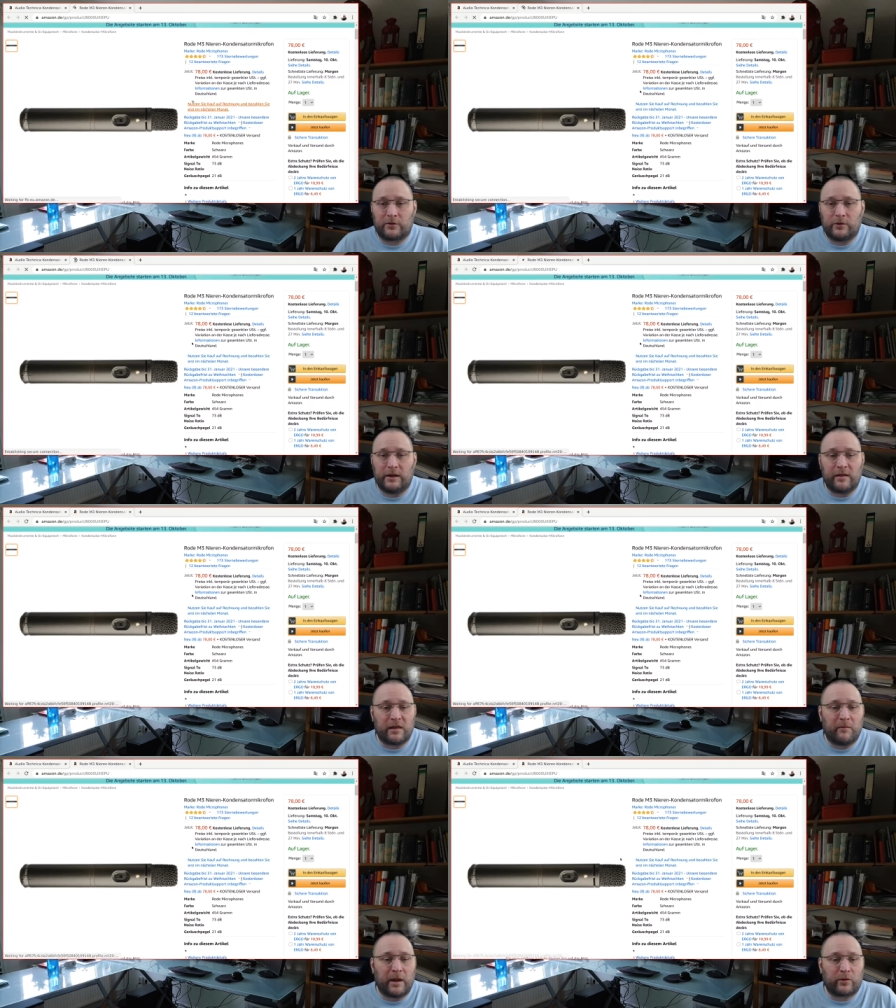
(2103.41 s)

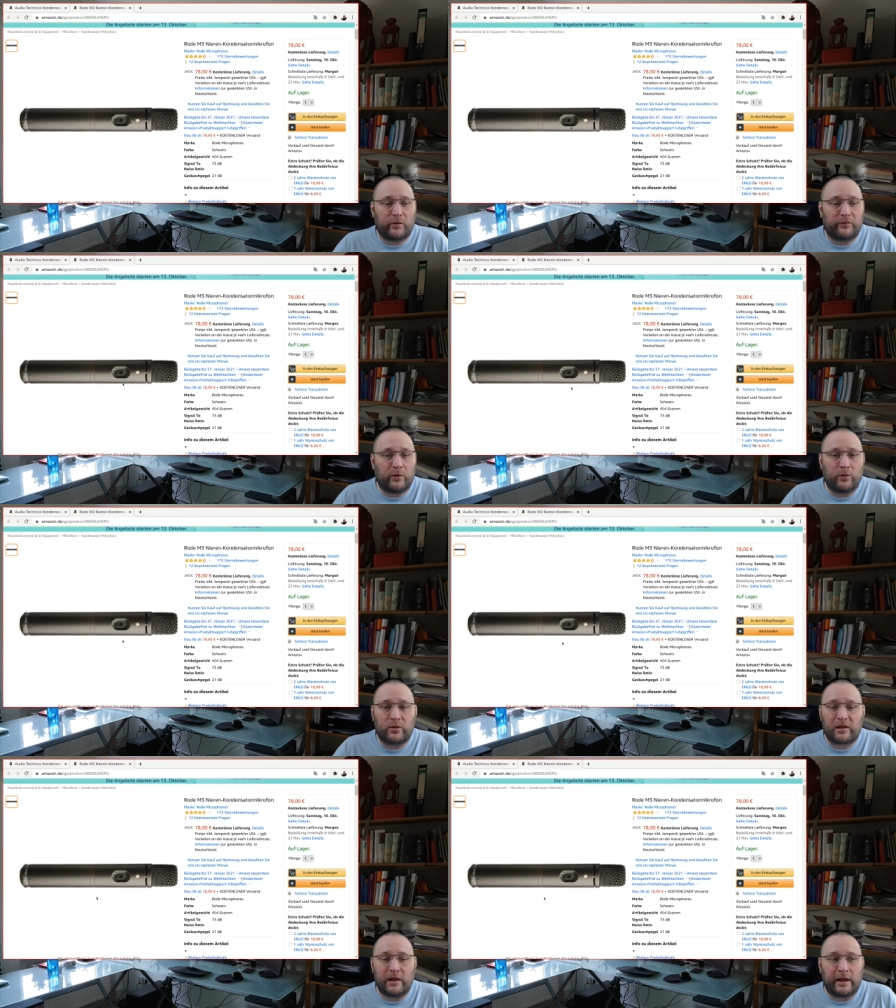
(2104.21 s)
condenser
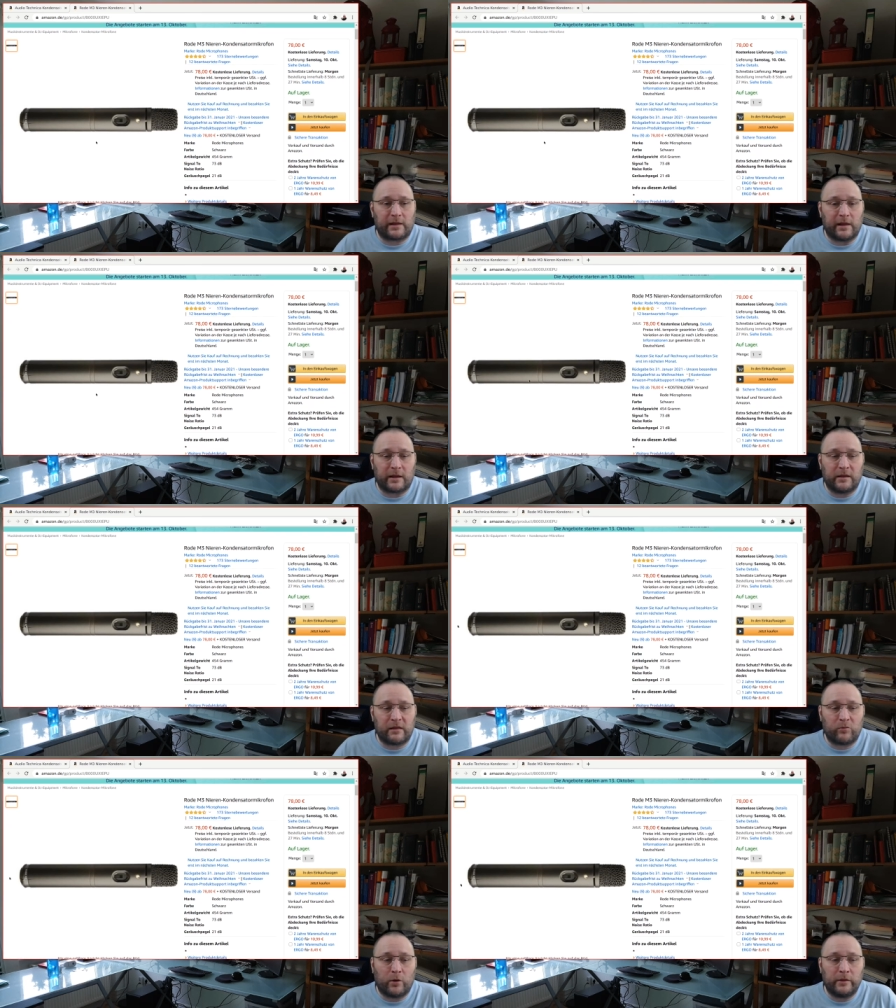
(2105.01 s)
microphones like, like
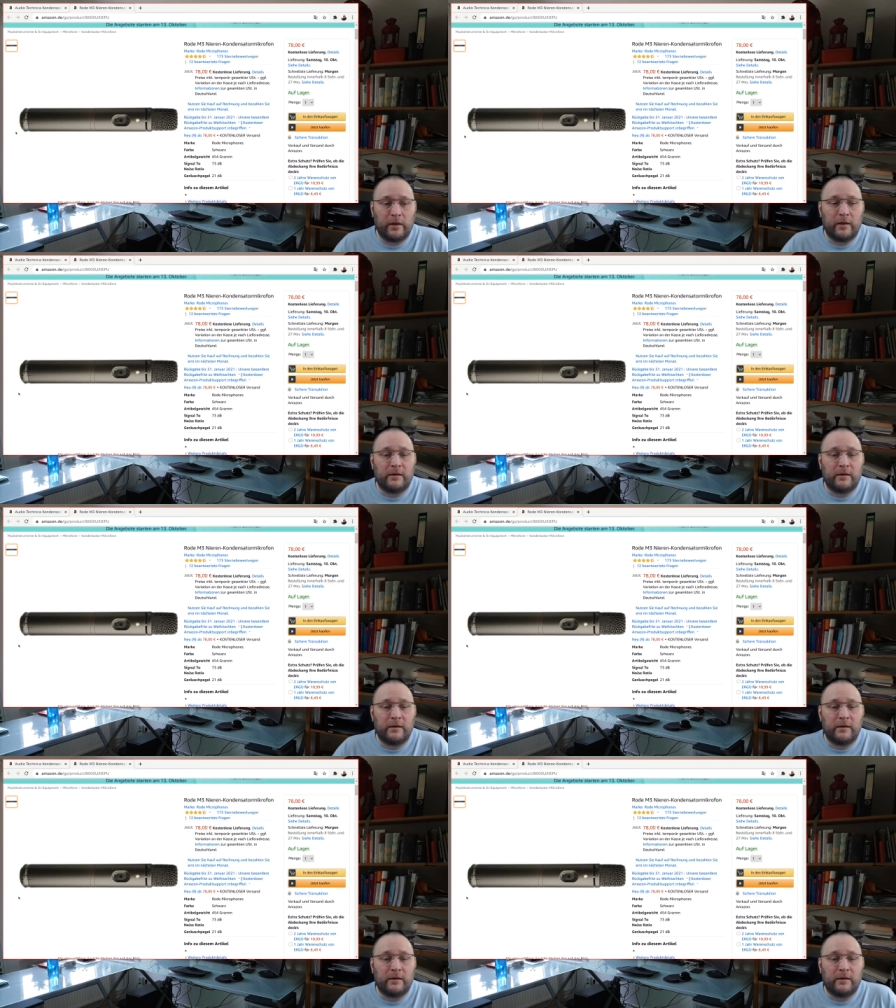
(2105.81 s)
this one.